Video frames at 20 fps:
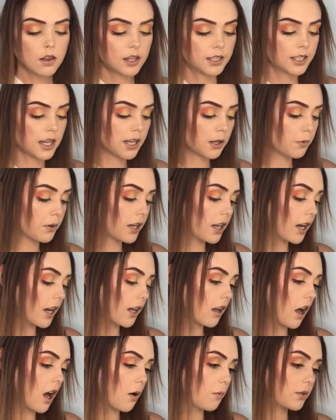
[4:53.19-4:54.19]
The second one that I
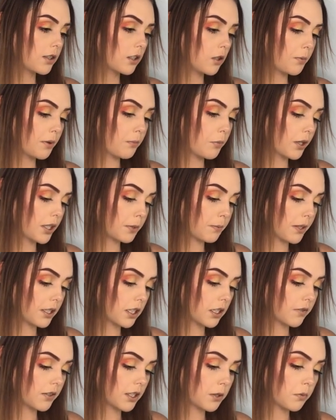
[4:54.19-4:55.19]
got was a little bit more
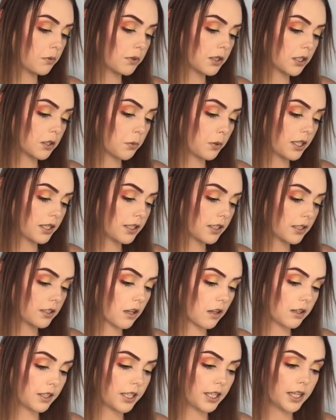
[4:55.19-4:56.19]
expensive. This one was a
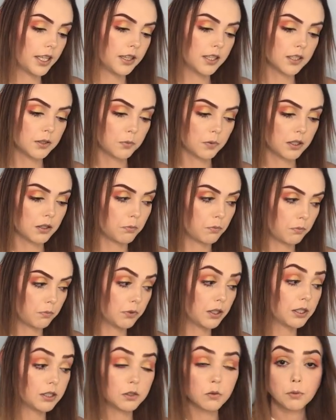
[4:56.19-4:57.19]
$26 kit. This one,
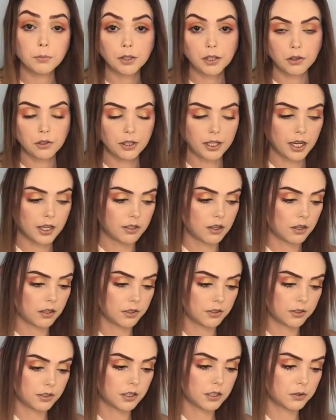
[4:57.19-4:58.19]
it's normally
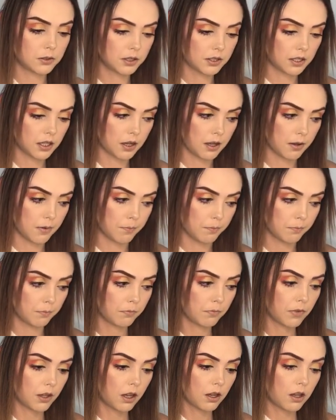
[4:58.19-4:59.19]
$38. This was um,
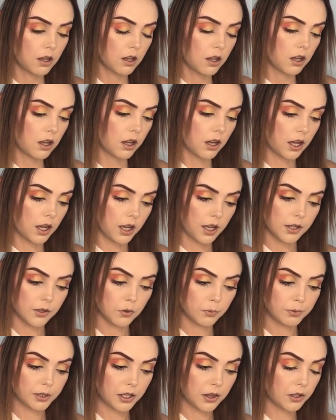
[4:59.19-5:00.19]
uh,
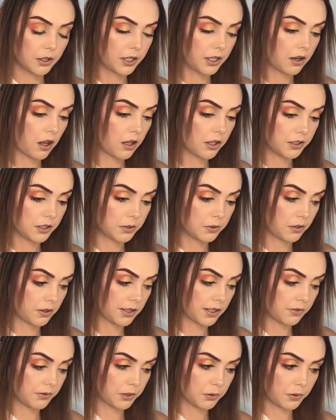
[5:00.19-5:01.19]
normally $30. It's
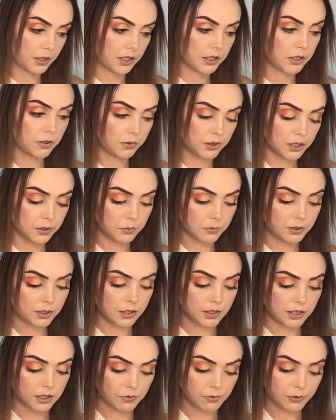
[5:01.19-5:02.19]
on sale for 22 and this one was
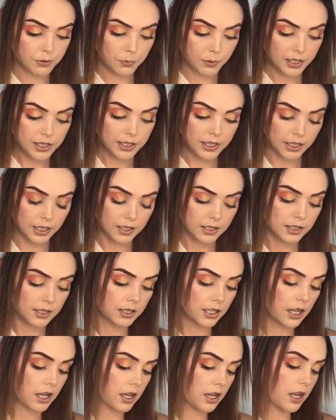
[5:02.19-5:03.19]
on sale for
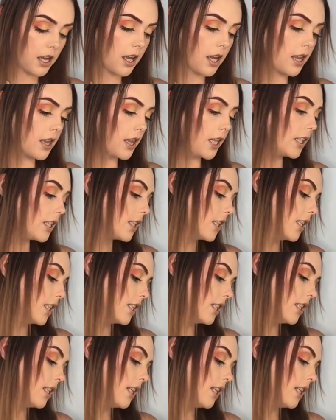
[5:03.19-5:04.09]
26 this is